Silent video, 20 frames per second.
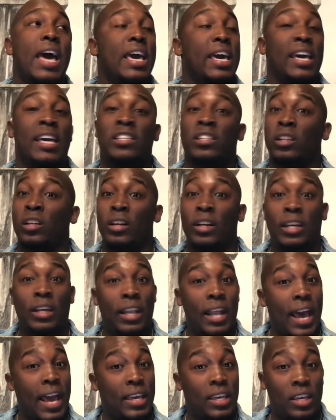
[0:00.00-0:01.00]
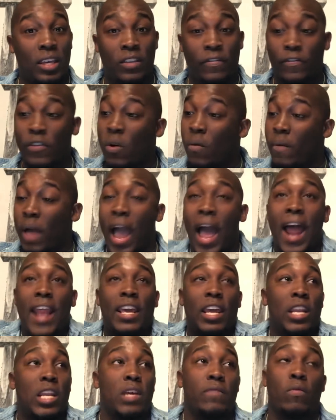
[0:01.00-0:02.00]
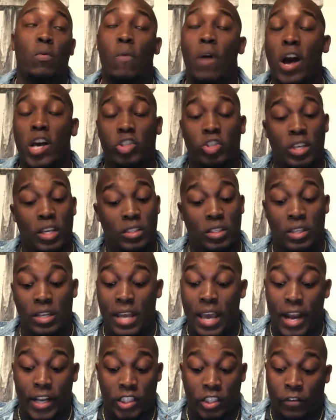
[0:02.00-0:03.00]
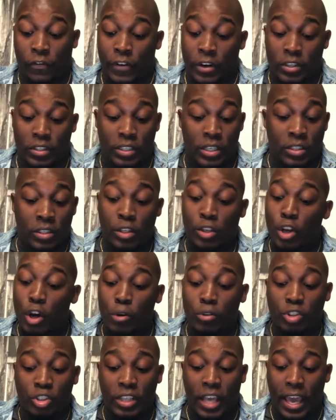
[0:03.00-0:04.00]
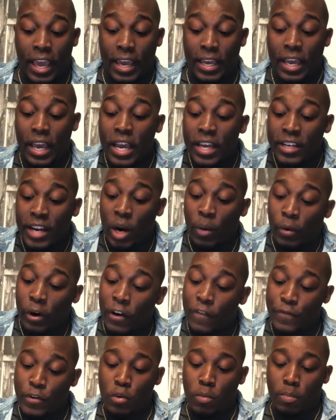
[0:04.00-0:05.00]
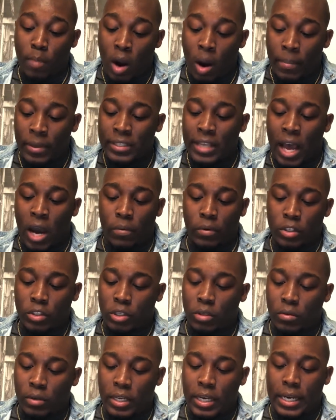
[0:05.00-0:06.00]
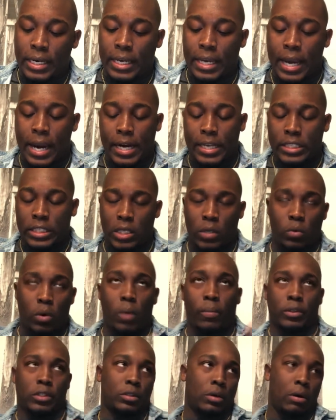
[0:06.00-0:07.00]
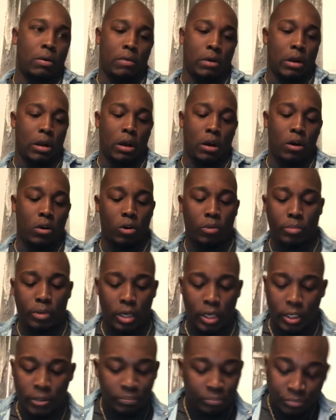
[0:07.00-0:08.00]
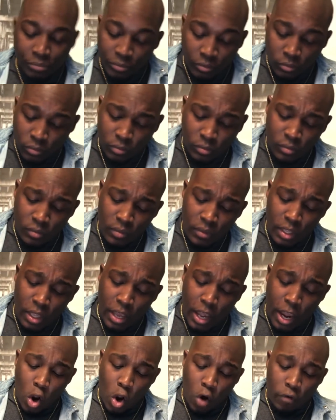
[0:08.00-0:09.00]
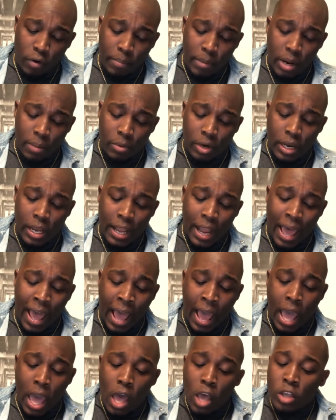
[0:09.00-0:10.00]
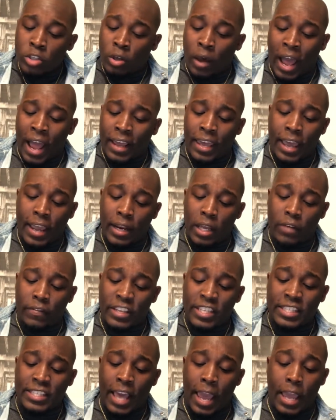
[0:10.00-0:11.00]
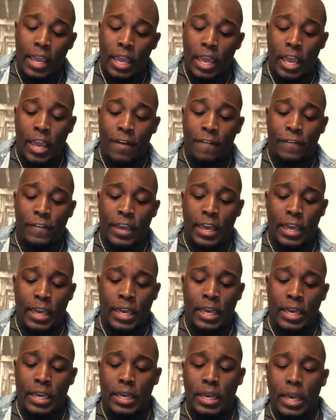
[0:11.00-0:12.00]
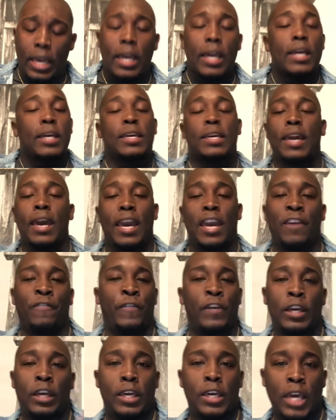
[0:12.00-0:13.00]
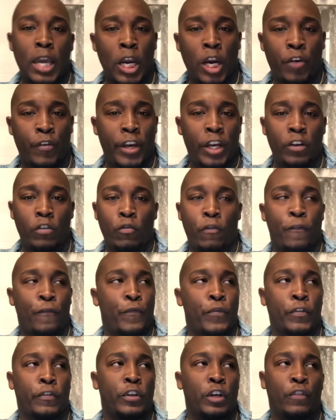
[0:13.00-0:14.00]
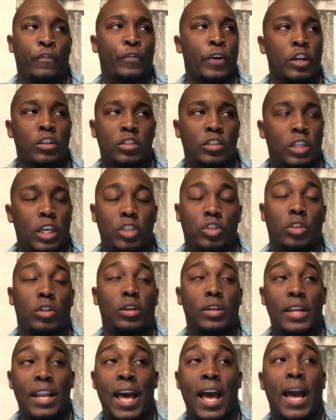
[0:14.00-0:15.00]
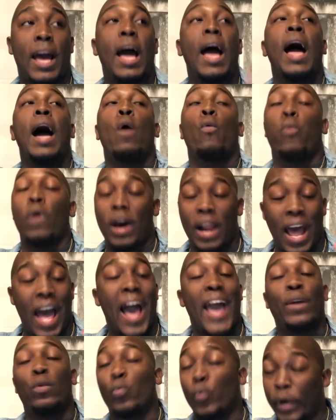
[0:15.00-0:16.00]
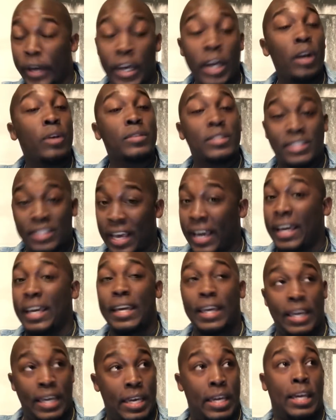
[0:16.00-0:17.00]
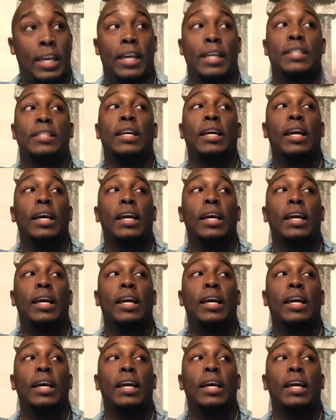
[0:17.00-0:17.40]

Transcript: It's looking like it. I didn't even watch Chasing Dallas the first season, no shade. There were a few moments I would tune in to kind of see what was going on, but I remember a lot. So I can't even say if he carried the first season or not. What I will say is